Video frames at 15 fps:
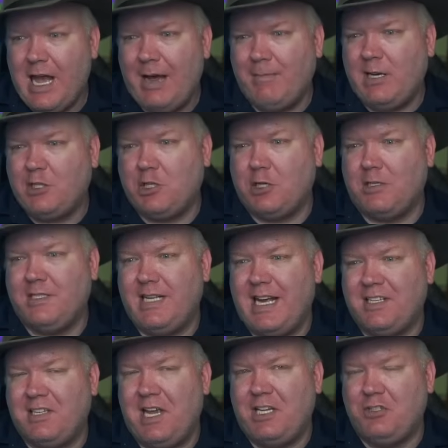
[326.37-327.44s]
I'm not sure
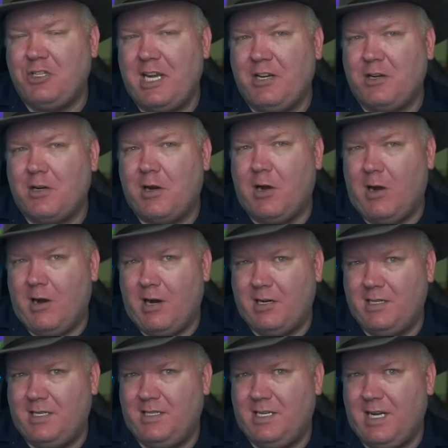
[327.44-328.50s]
sex and gender
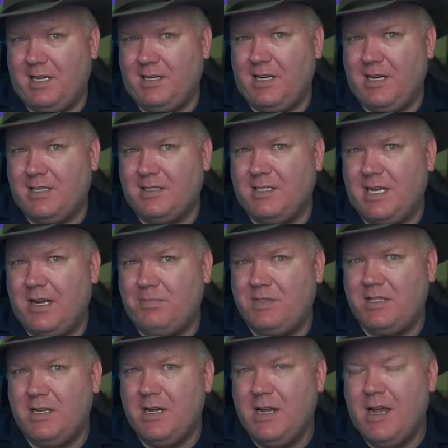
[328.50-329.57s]
are distinct
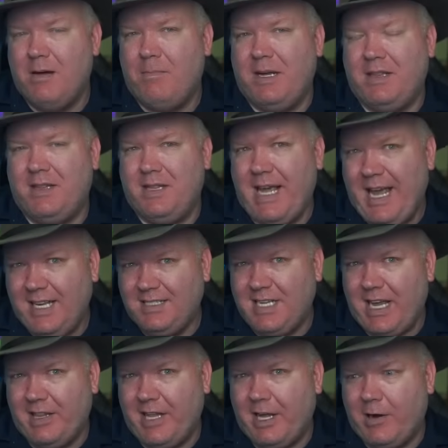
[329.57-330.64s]
concepts, but they
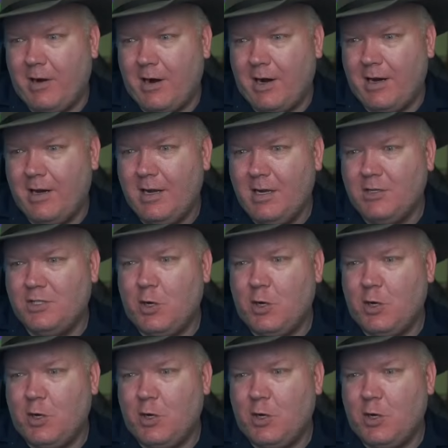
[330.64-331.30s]
say they are.